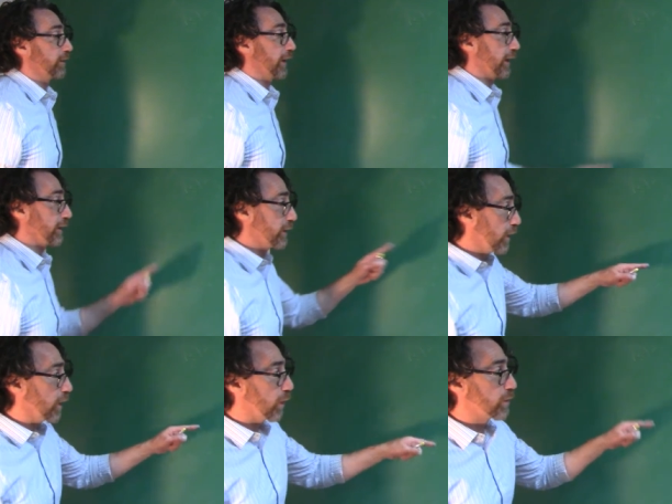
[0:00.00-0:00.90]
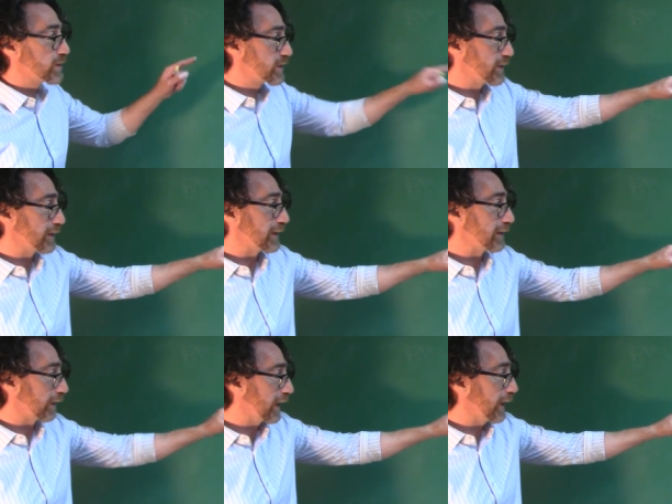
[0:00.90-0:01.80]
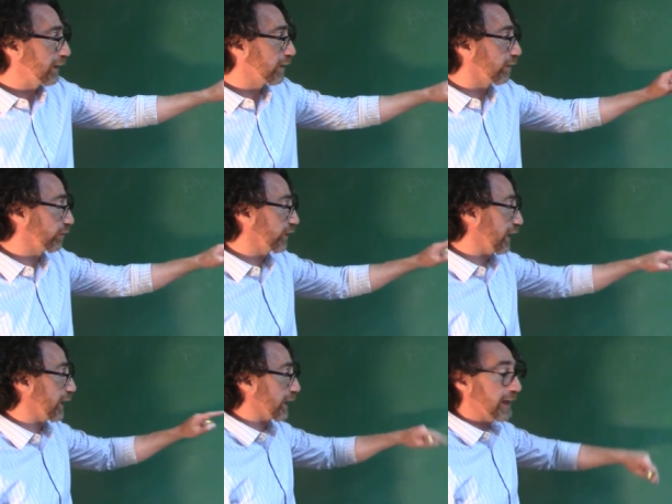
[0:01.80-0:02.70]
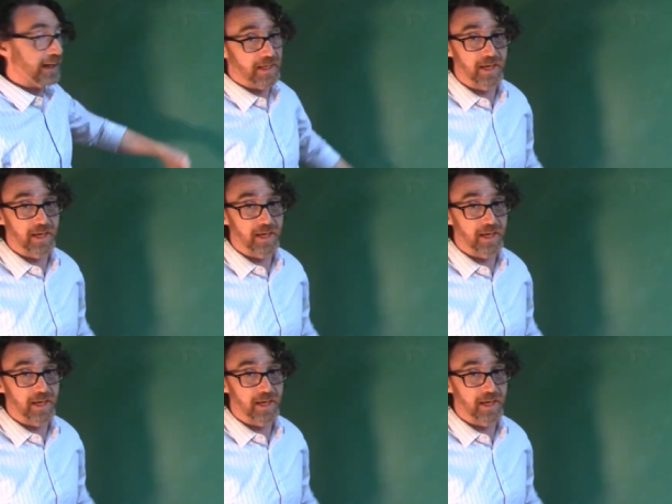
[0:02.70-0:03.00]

that I know the length of side A,